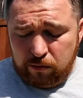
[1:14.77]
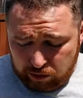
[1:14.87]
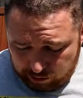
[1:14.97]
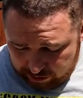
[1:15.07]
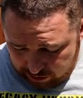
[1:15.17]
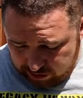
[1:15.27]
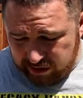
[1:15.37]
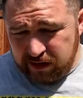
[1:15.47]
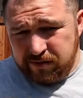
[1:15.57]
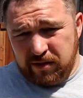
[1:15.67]
why we're using
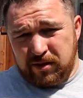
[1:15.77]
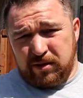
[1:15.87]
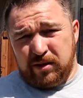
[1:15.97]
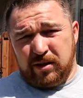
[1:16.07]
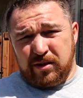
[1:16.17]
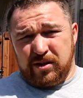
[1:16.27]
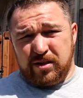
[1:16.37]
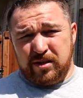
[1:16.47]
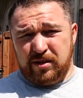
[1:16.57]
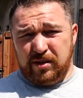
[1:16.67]
this filter,
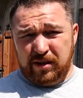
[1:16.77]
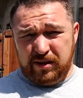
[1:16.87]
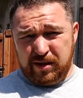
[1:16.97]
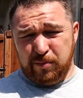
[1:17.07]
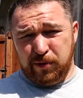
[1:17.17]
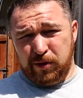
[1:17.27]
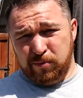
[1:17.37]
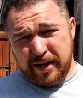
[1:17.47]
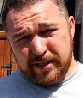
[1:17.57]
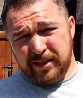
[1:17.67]
because the company who
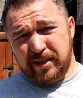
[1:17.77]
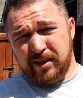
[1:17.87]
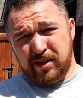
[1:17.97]
makes it